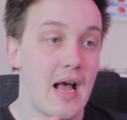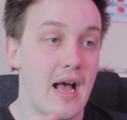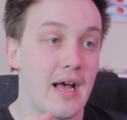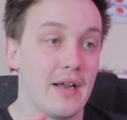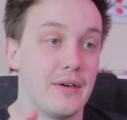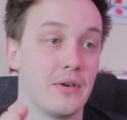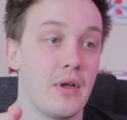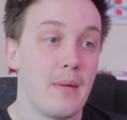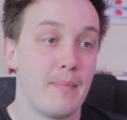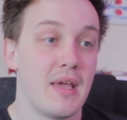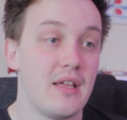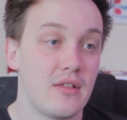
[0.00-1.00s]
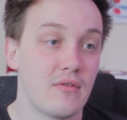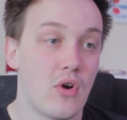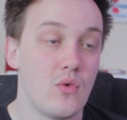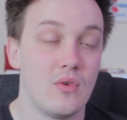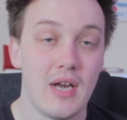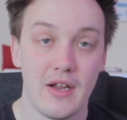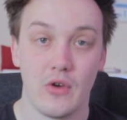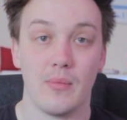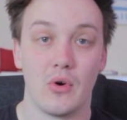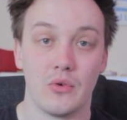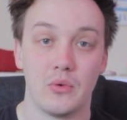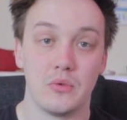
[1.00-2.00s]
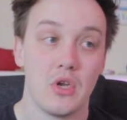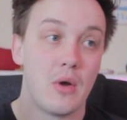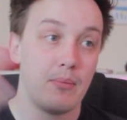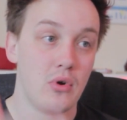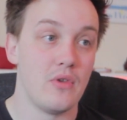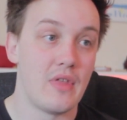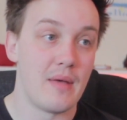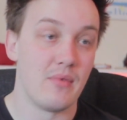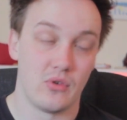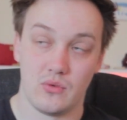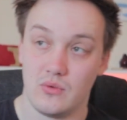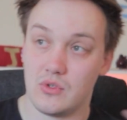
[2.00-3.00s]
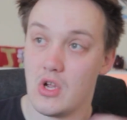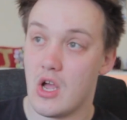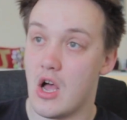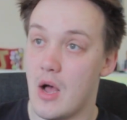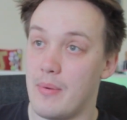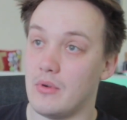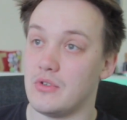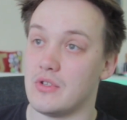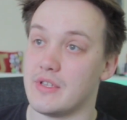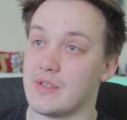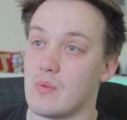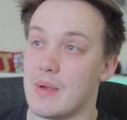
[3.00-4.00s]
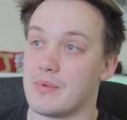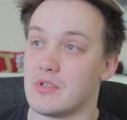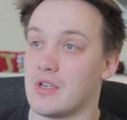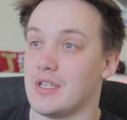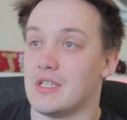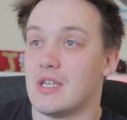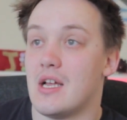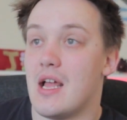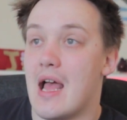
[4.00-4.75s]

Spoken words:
and make their own Lego models put their models up onto this website,